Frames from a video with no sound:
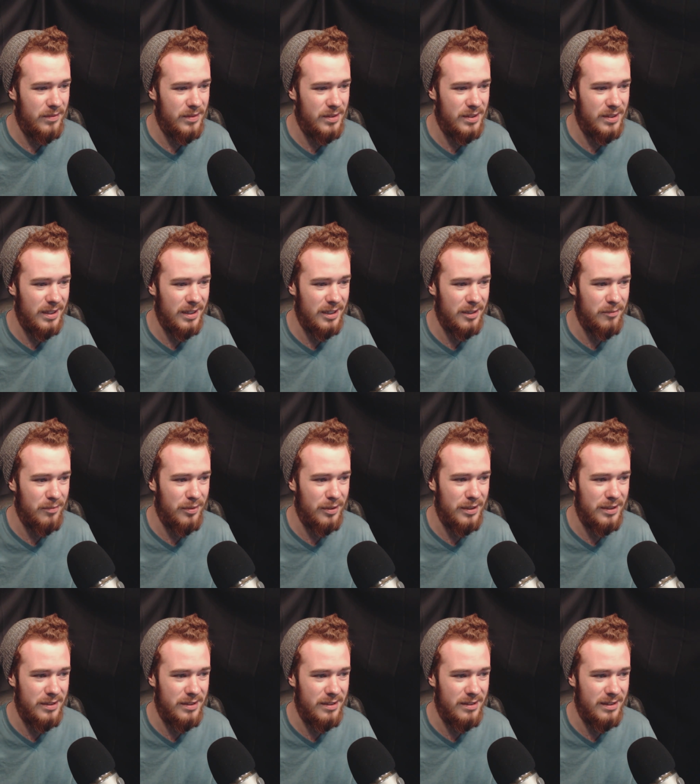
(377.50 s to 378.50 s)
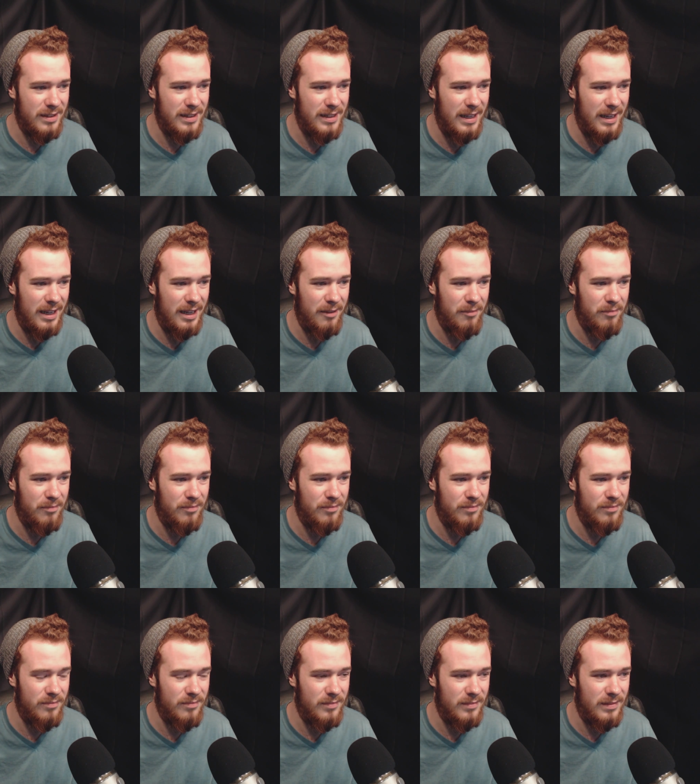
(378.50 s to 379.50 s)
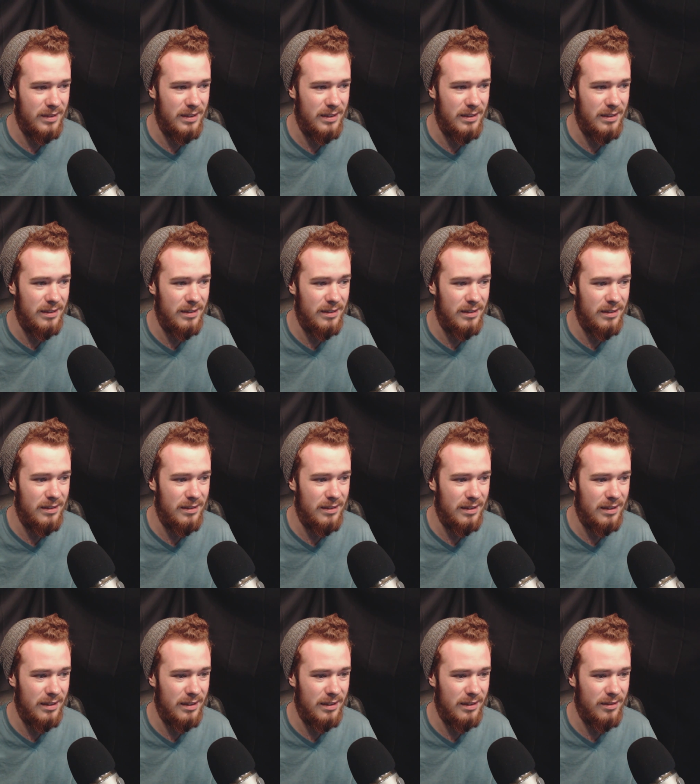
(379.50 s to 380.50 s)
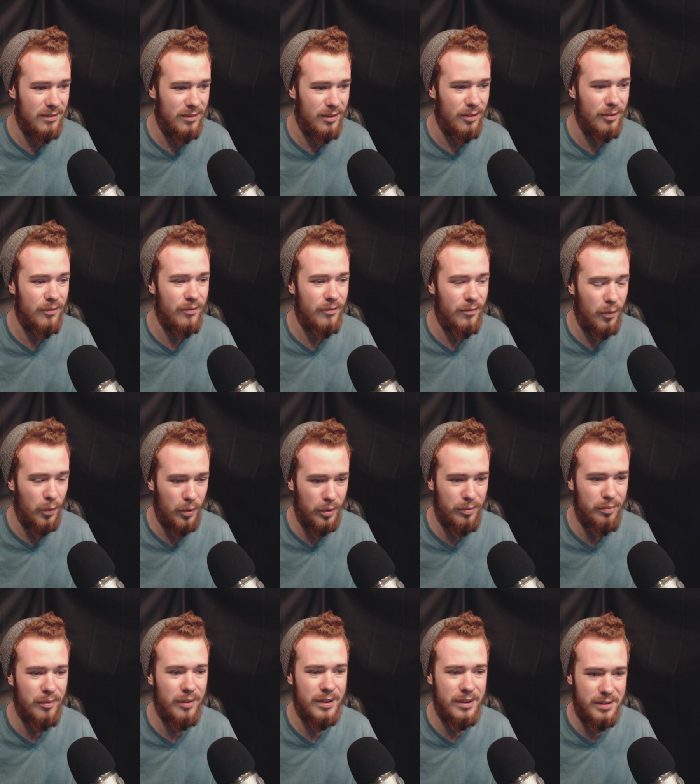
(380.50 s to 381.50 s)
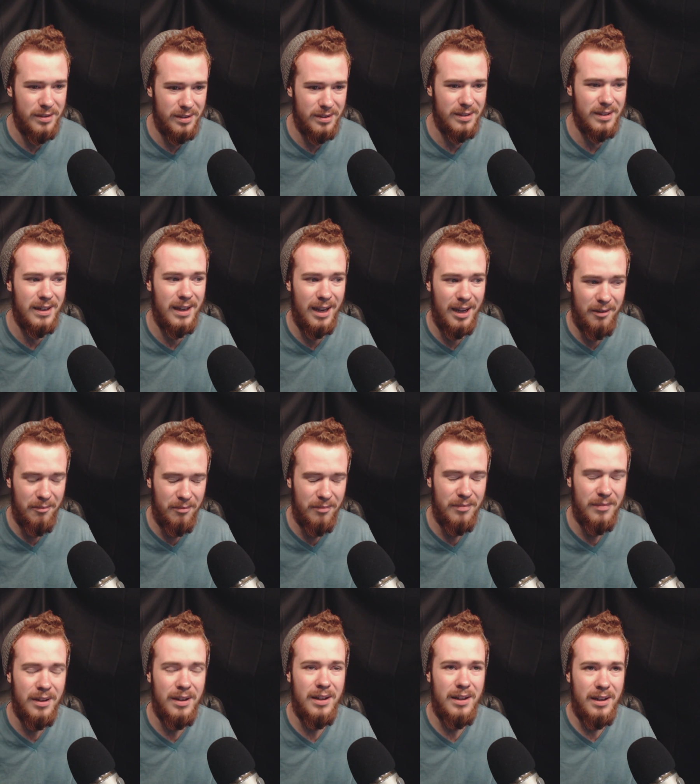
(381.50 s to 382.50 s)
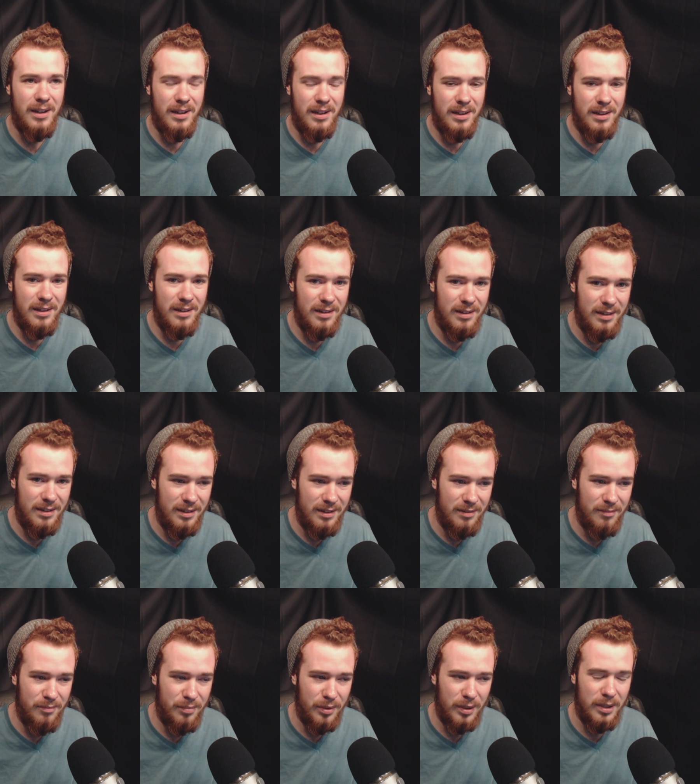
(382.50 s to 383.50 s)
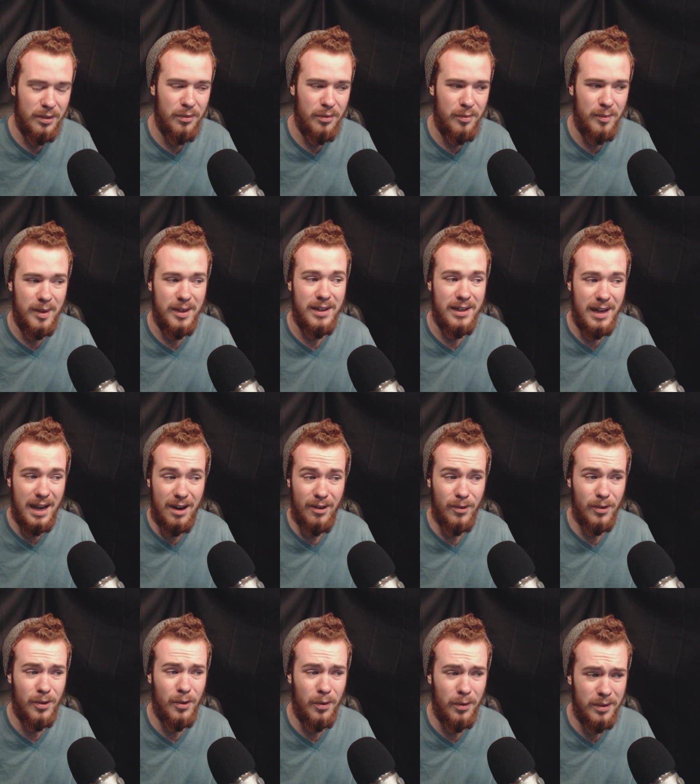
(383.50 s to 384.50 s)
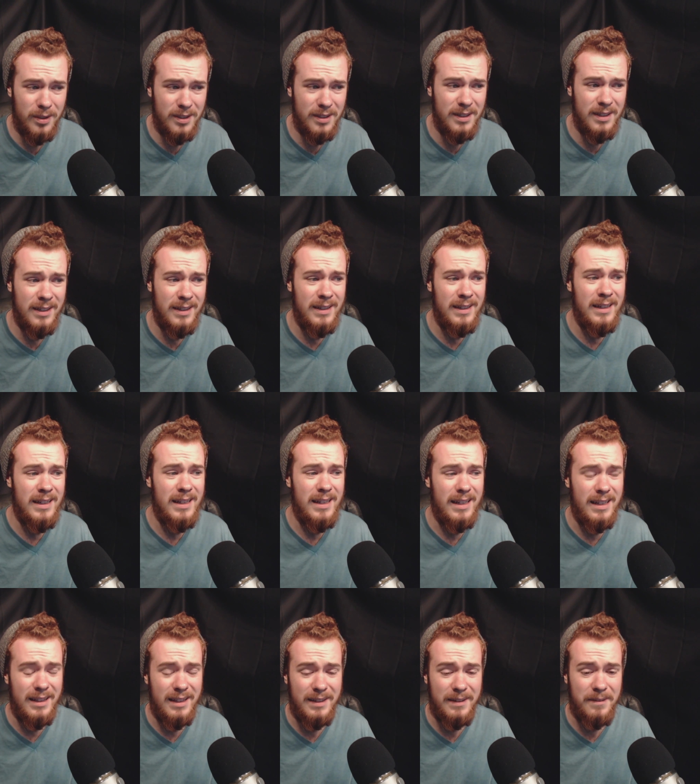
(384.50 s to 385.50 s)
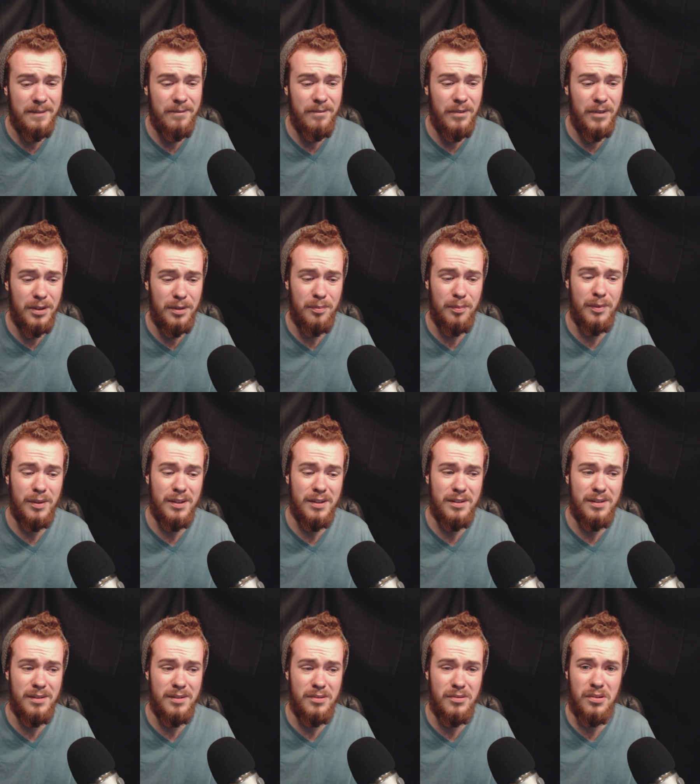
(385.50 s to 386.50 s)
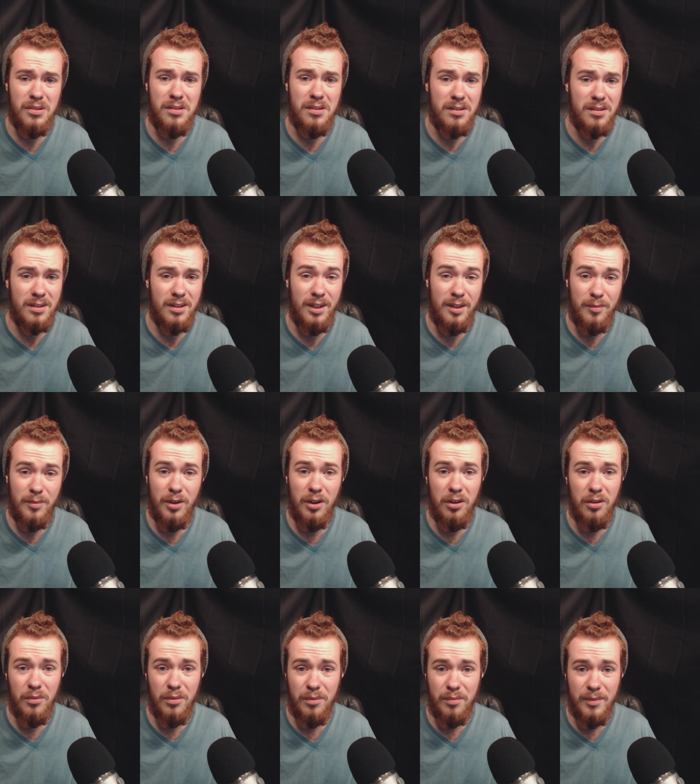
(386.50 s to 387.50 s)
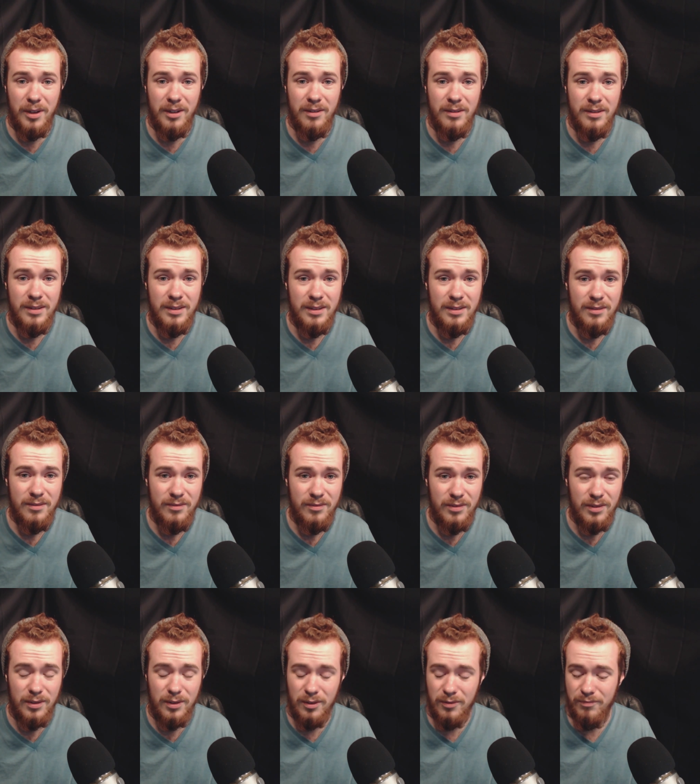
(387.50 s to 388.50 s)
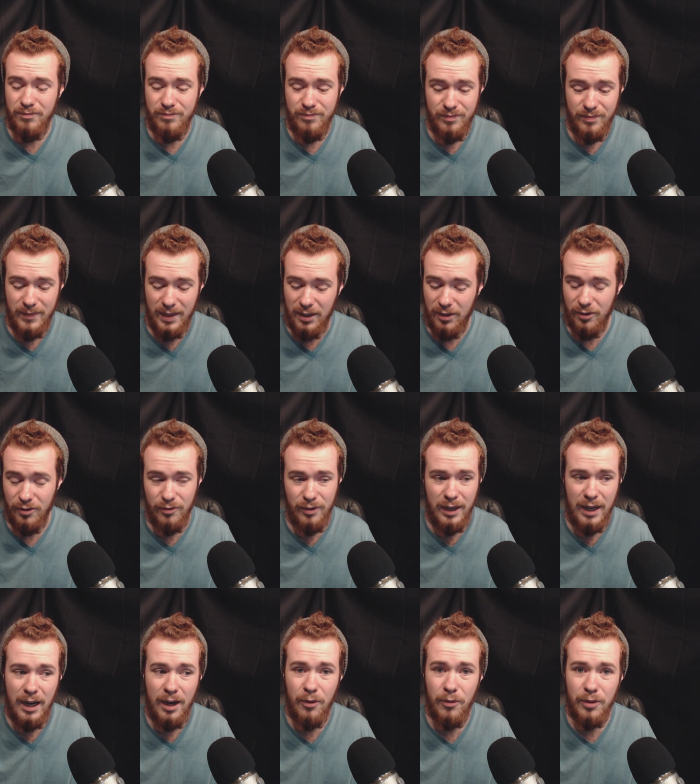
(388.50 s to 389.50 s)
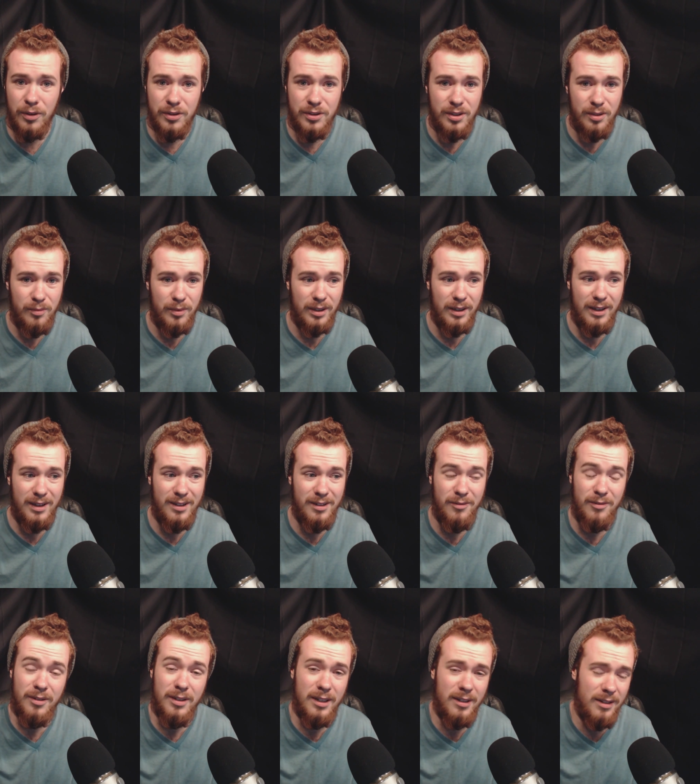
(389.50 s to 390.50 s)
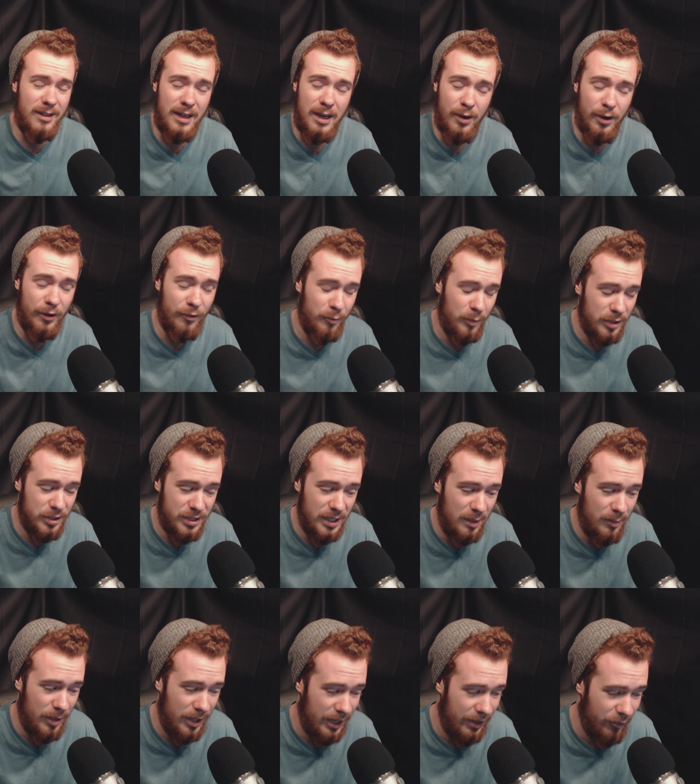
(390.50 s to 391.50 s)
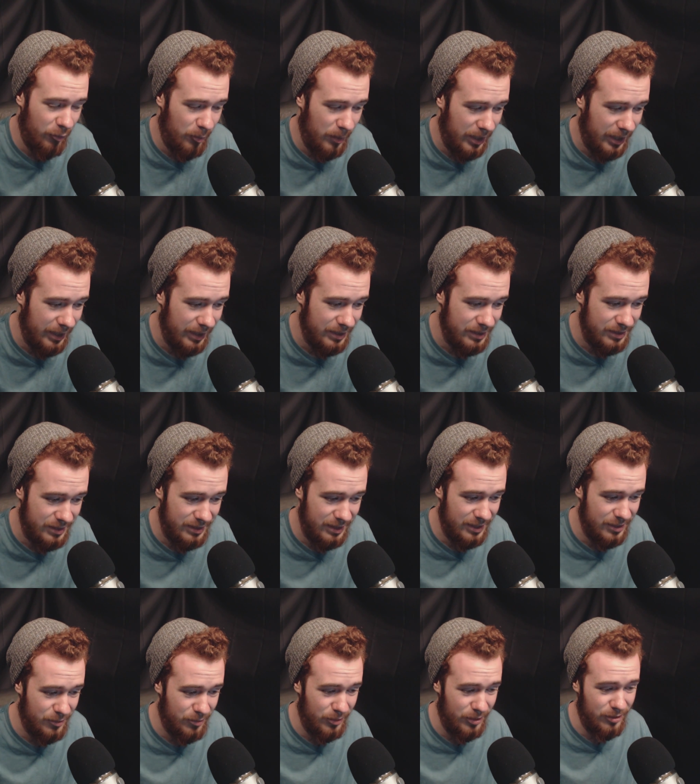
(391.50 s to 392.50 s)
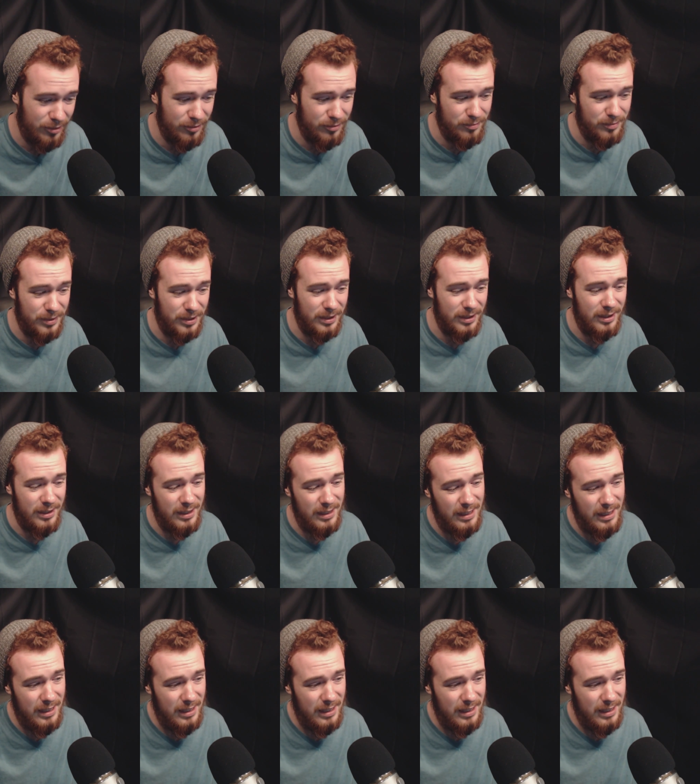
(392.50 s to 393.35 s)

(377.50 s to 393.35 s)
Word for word: second place is a game. No, fourth place is a game played with me, not recorded. And then fifth place is just a Skype call with me for, I don't know, an hour or something like that. Uh, however much time I have on my hands, that's what it'll be.